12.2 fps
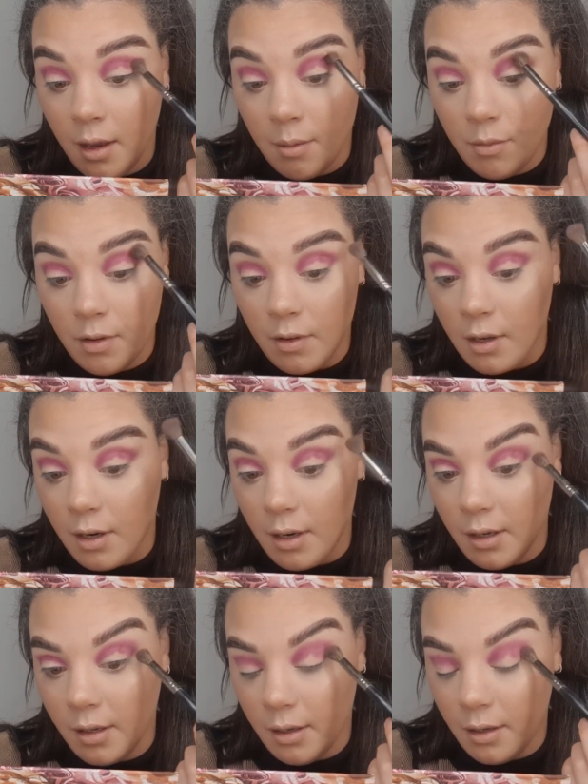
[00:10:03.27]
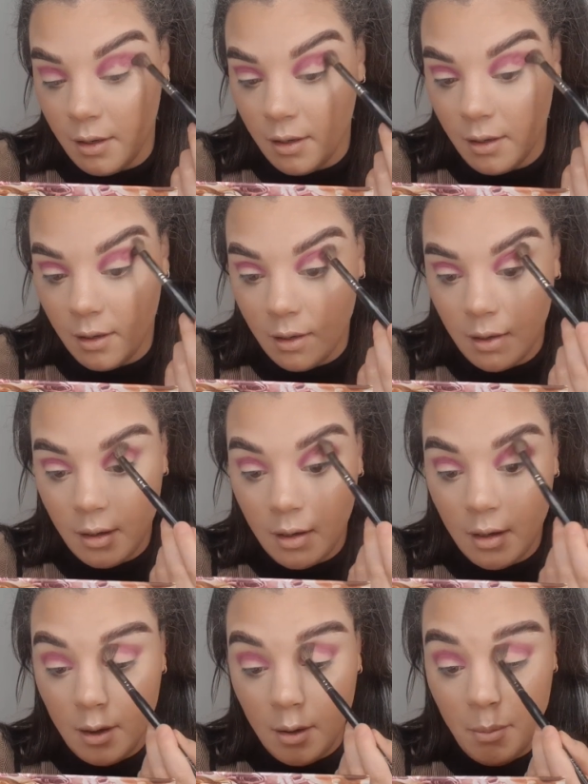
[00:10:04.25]
and I'm just going to
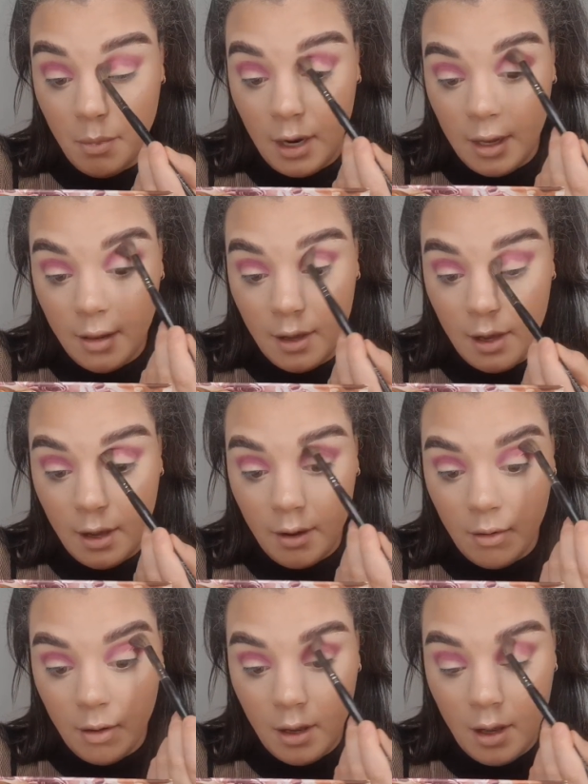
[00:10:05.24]
blend that out.